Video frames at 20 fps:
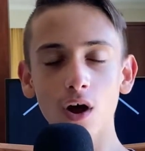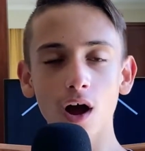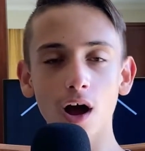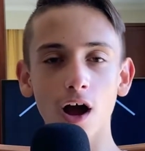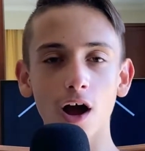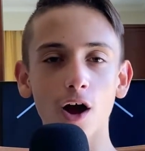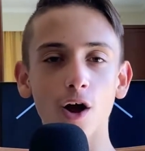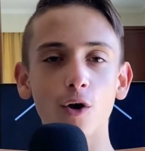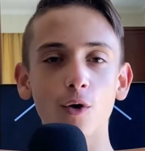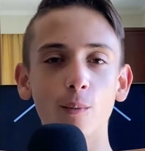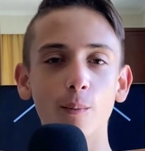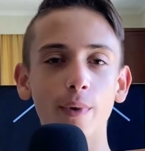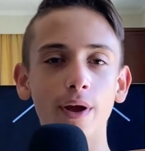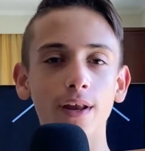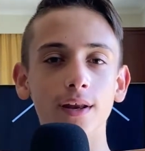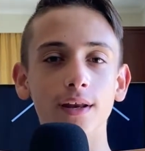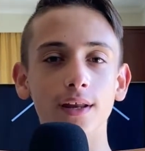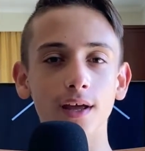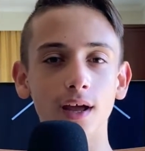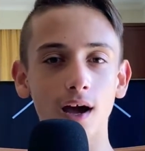how
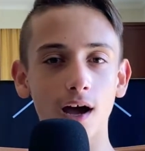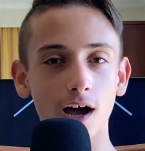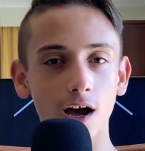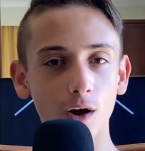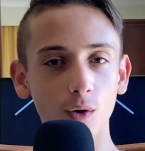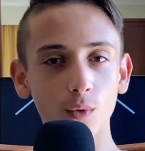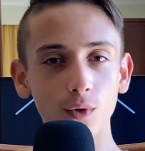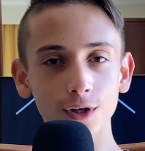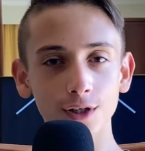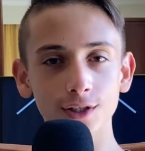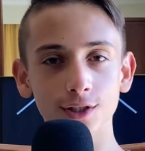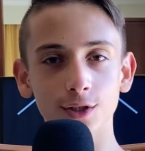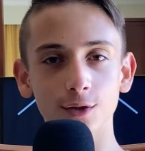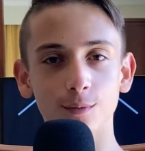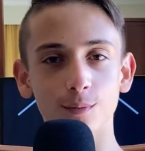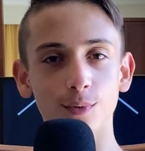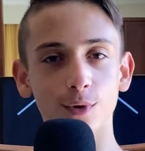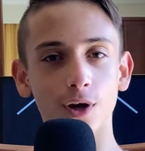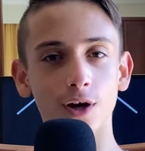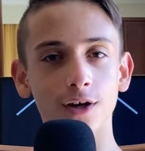many hours you
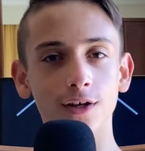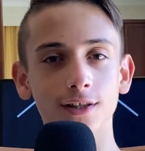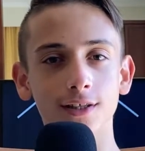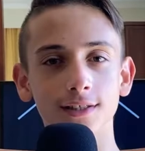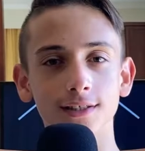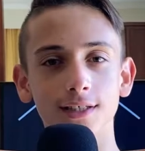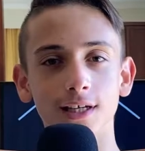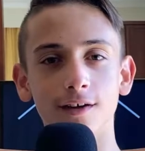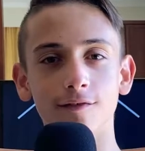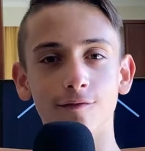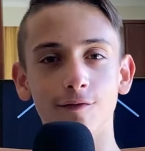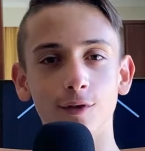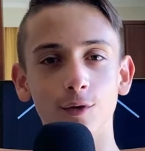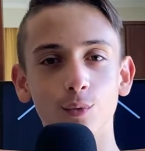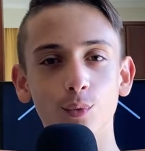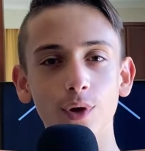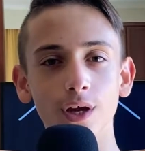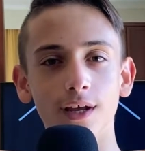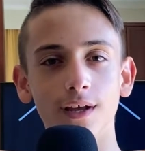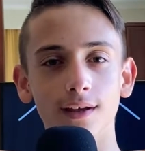practice every
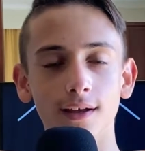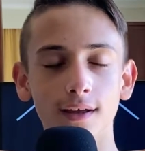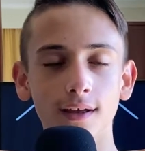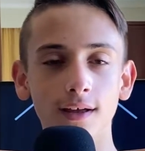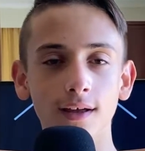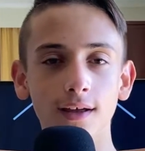week,